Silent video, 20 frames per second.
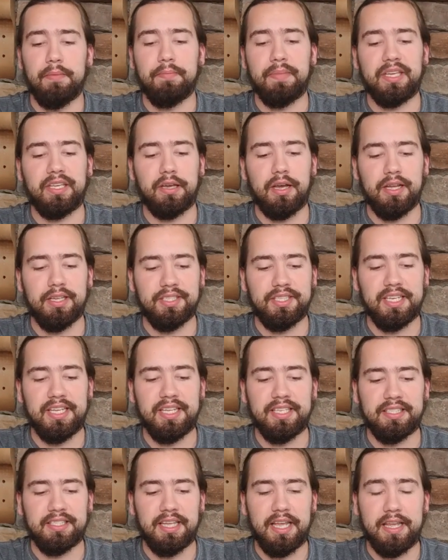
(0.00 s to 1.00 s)
because
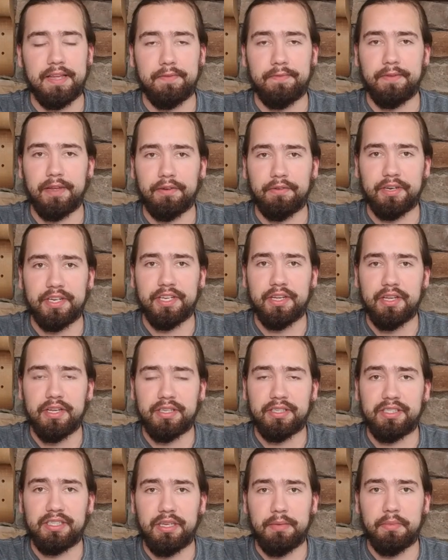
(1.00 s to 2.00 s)
it's a very
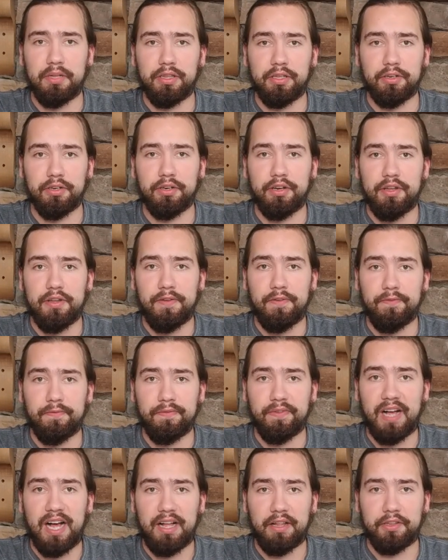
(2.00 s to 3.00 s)
similar
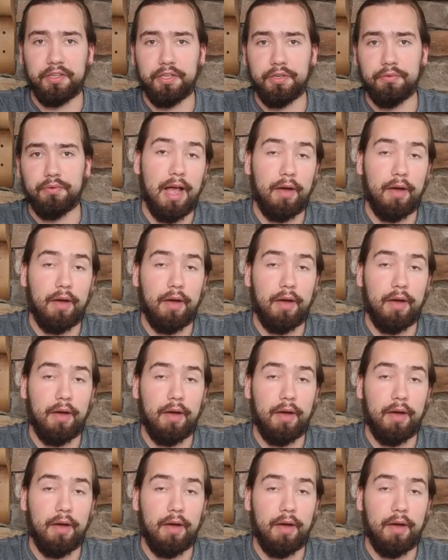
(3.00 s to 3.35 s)
value.